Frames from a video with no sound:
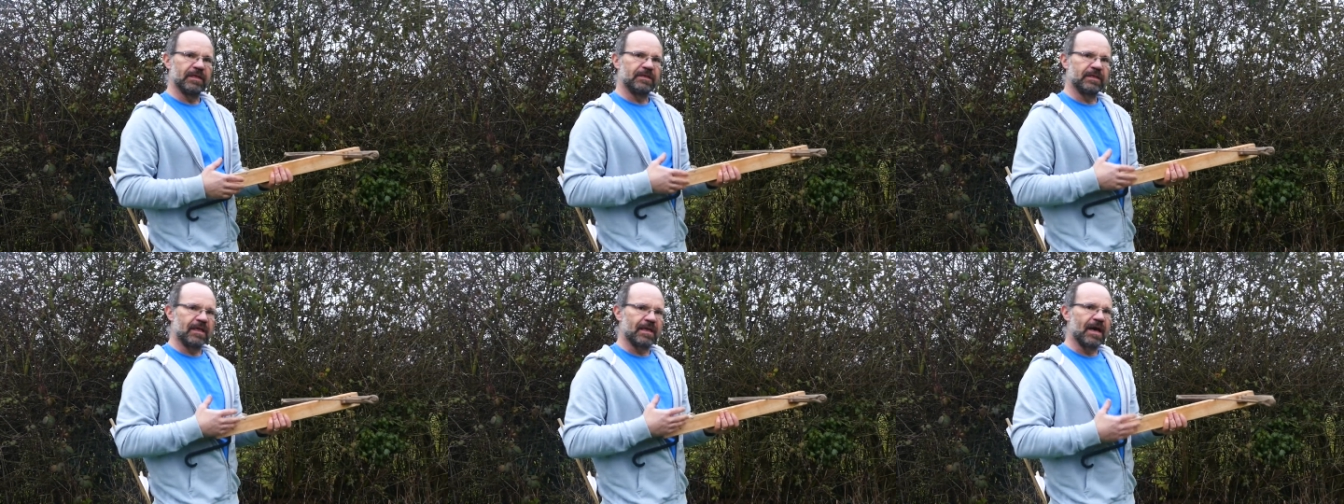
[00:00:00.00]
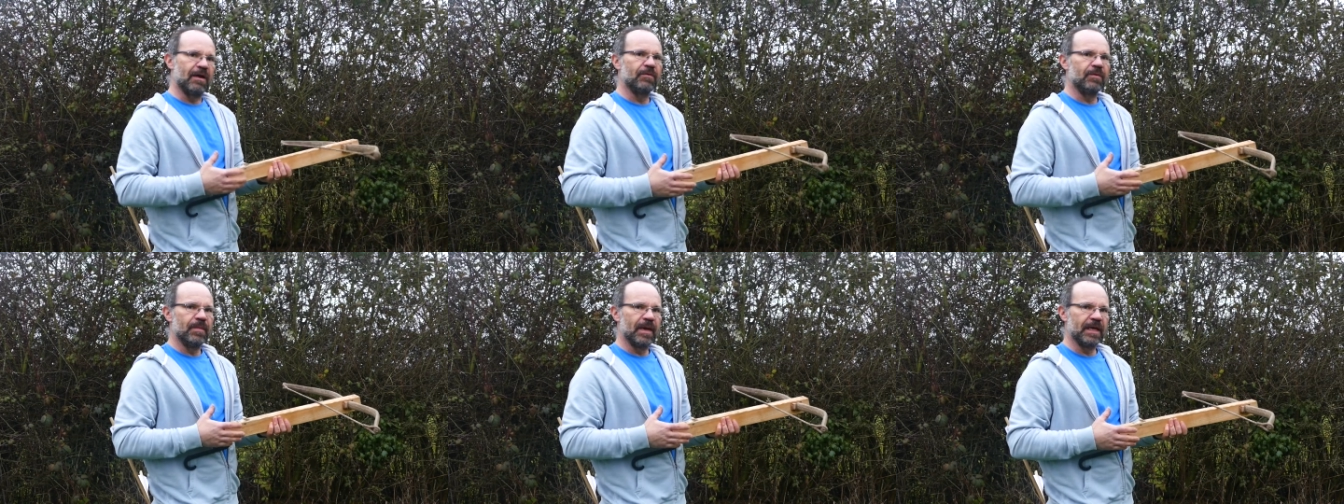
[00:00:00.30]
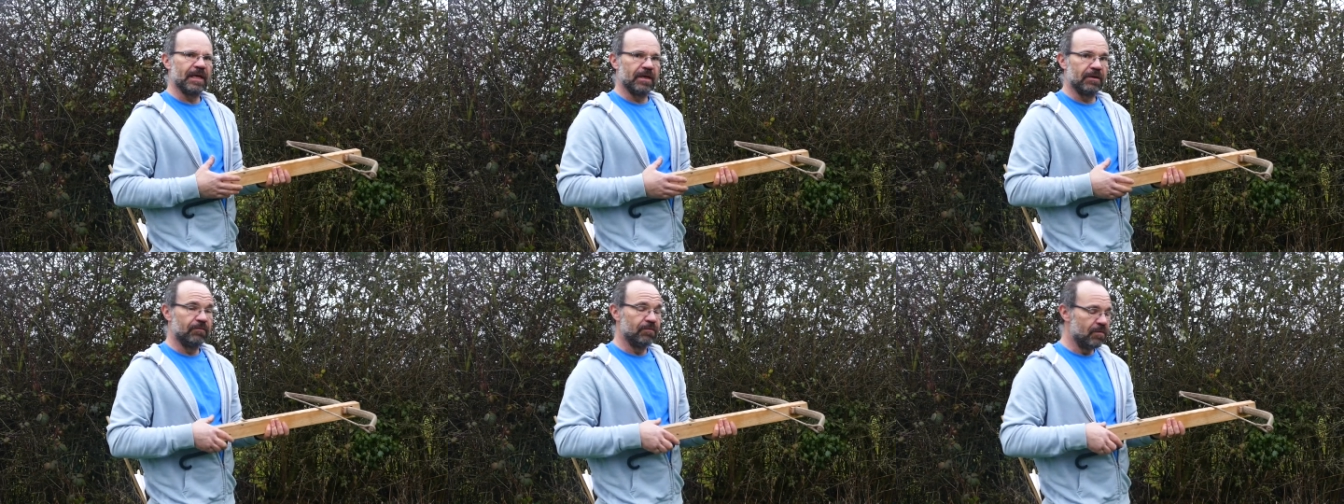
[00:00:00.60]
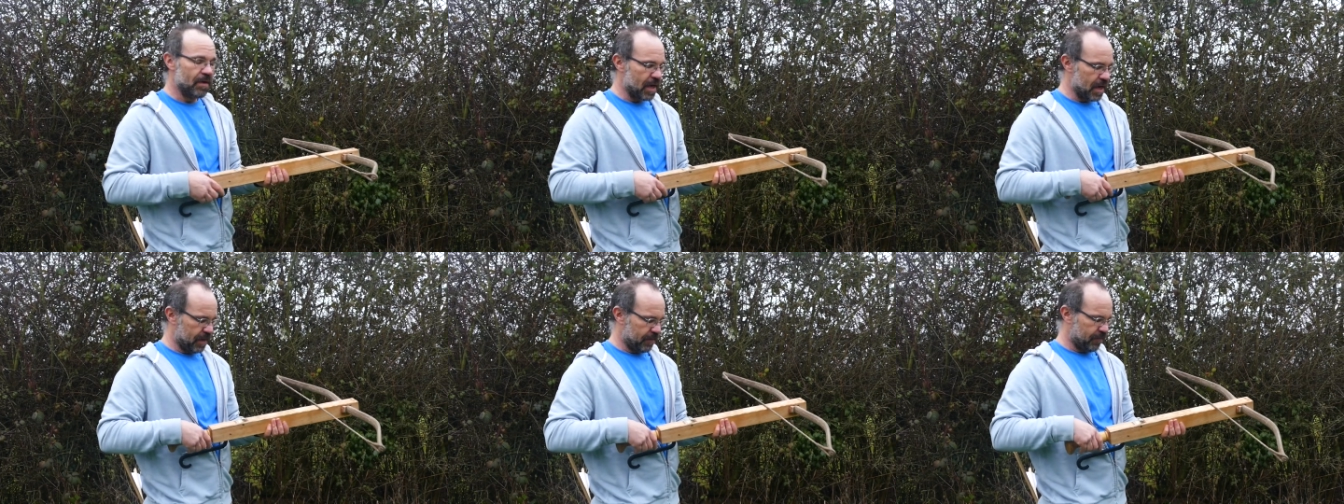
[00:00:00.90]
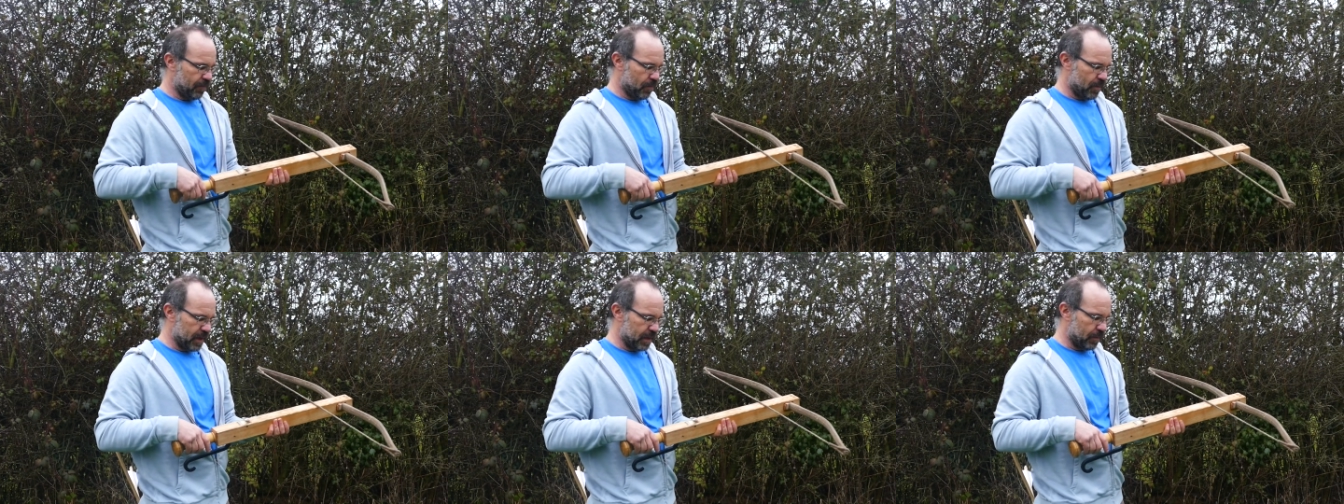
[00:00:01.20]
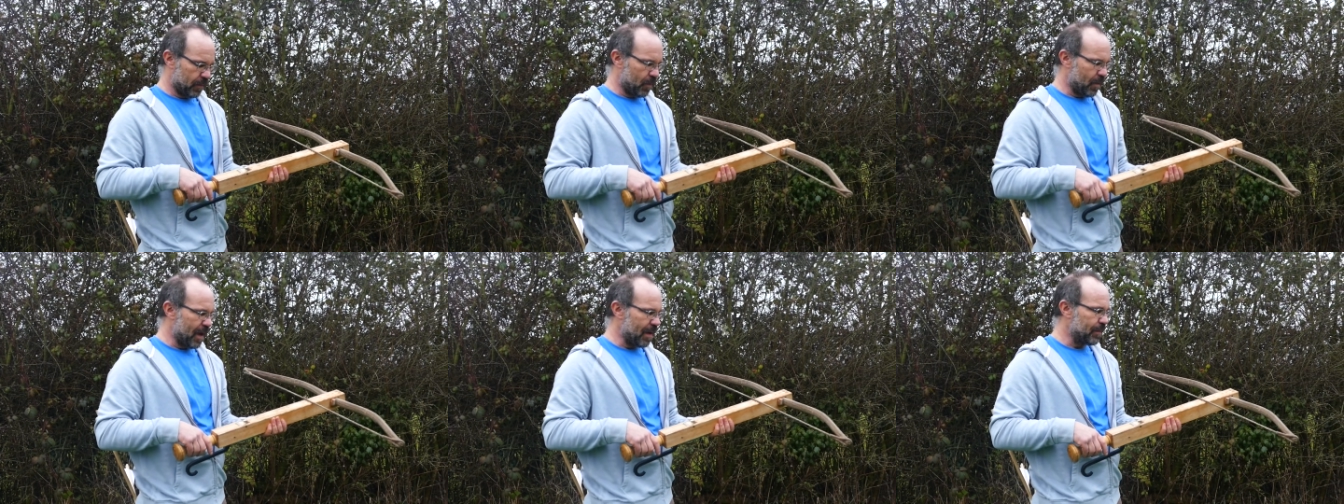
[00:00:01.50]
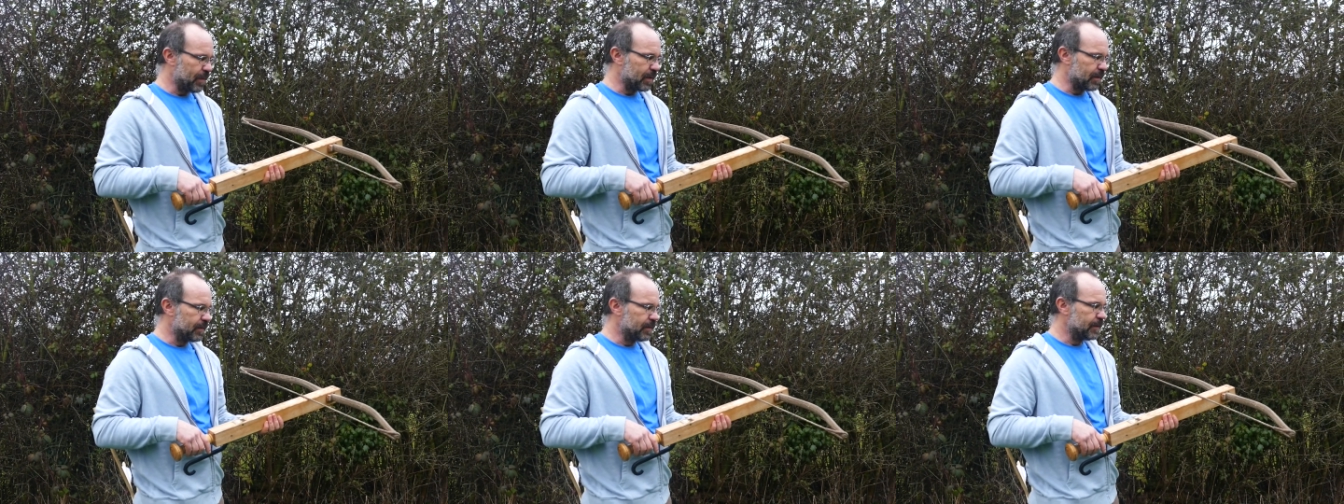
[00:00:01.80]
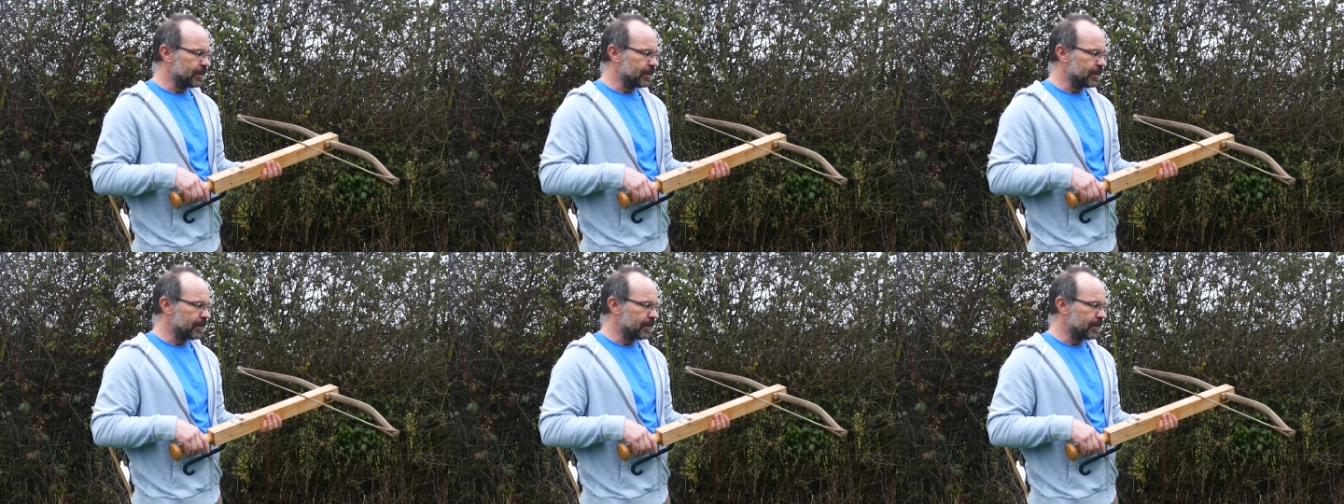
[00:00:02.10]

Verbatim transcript: So that would make it a really formidable weapon.